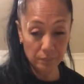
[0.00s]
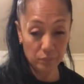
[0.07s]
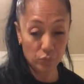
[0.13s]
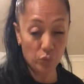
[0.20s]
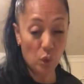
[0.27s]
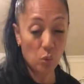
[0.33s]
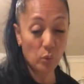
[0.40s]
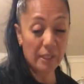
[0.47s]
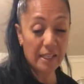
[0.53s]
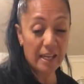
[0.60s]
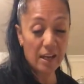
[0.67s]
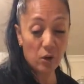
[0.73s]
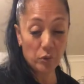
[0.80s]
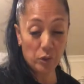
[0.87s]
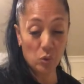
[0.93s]
rolling
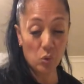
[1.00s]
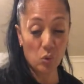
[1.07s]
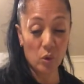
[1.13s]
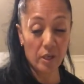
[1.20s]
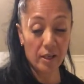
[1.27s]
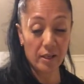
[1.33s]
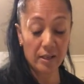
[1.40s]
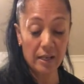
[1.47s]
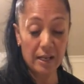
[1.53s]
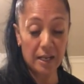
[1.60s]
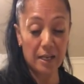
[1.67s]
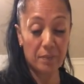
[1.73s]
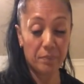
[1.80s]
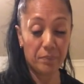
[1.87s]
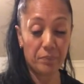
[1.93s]
out your
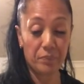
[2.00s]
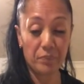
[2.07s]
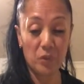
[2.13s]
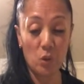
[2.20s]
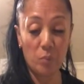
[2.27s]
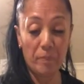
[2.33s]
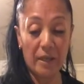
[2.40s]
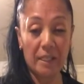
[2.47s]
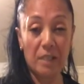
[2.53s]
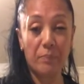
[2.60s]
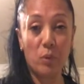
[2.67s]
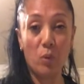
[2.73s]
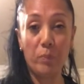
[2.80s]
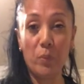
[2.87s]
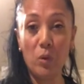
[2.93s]

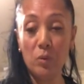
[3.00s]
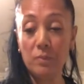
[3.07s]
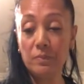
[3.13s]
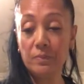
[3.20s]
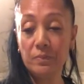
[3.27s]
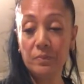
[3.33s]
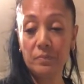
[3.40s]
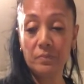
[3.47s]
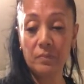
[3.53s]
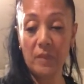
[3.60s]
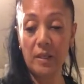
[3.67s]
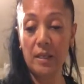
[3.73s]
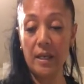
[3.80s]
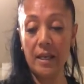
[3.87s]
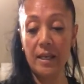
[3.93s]
Panipopo.
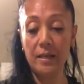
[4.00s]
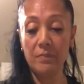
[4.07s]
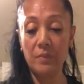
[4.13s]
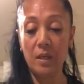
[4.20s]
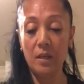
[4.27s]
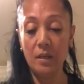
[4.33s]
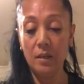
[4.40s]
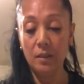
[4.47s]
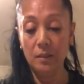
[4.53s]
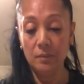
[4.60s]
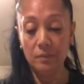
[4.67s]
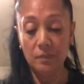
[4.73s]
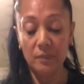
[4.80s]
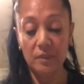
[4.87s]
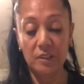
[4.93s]
Okay,
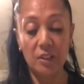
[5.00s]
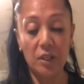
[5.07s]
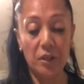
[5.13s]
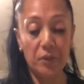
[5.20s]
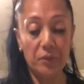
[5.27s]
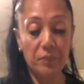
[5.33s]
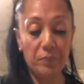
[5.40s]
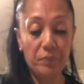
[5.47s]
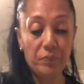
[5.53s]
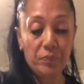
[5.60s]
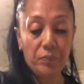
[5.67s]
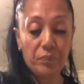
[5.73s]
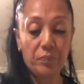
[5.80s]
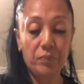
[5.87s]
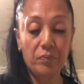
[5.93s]
so
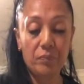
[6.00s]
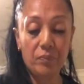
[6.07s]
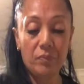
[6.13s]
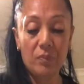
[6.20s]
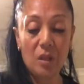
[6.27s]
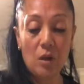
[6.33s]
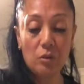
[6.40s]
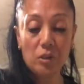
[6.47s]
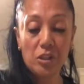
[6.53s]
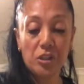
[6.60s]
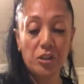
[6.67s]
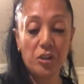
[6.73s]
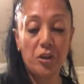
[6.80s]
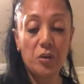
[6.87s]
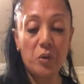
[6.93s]
I'll just
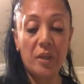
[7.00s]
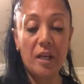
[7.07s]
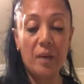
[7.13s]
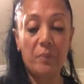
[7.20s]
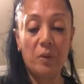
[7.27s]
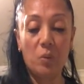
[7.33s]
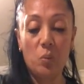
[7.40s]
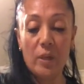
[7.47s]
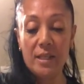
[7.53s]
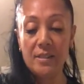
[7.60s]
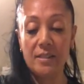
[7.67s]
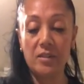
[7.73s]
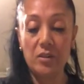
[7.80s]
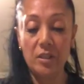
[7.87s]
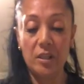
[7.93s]
show you a couple of ways
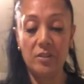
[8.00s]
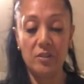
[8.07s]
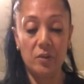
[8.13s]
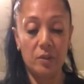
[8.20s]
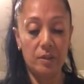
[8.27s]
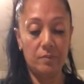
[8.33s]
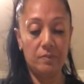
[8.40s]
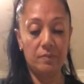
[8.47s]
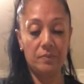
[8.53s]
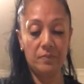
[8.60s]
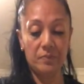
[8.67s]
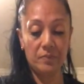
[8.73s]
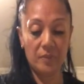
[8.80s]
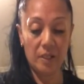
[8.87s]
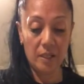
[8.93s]
that you can do it.
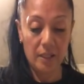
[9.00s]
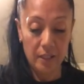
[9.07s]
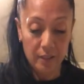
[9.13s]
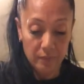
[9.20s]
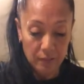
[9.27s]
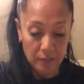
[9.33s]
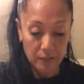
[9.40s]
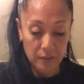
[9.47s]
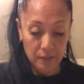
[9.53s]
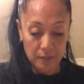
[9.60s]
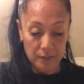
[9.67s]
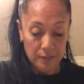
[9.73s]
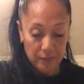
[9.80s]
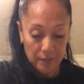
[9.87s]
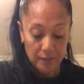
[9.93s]
Okay,
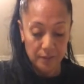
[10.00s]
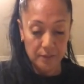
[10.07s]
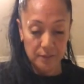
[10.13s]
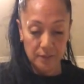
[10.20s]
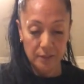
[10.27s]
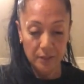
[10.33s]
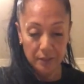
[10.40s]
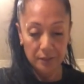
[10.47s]
so